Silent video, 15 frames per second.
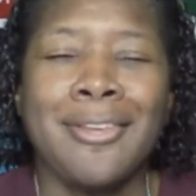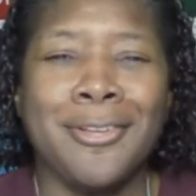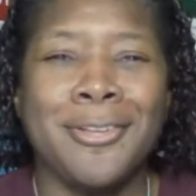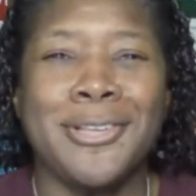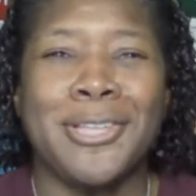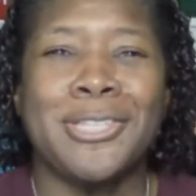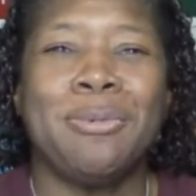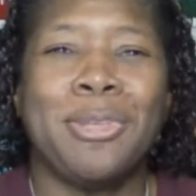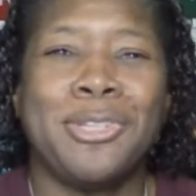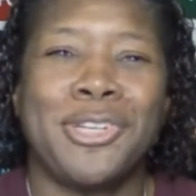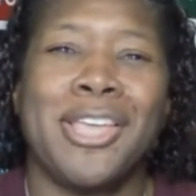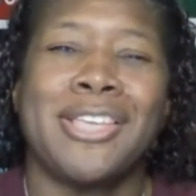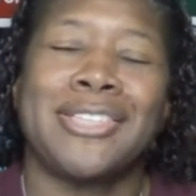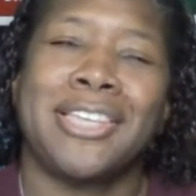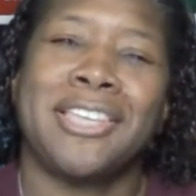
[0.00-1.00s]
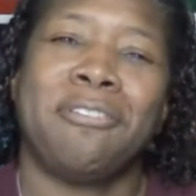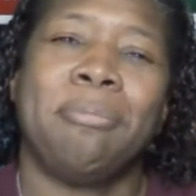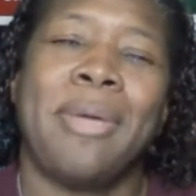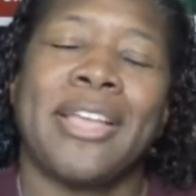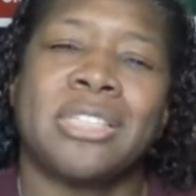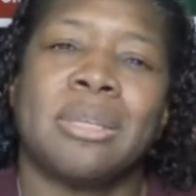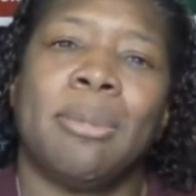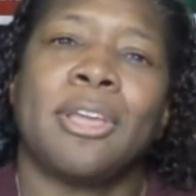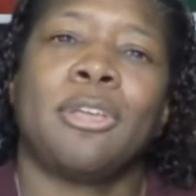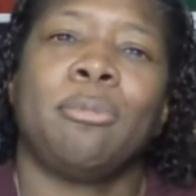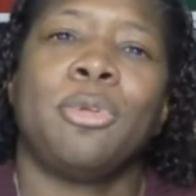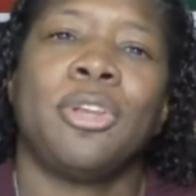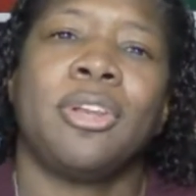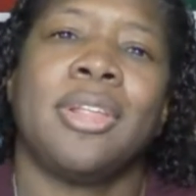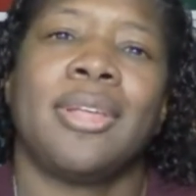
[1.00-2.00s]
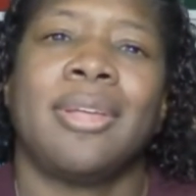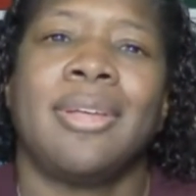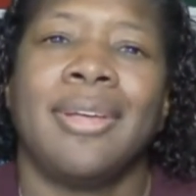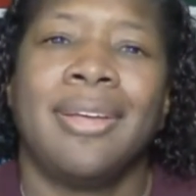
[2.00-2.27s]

It gives me a chance to give back to my community.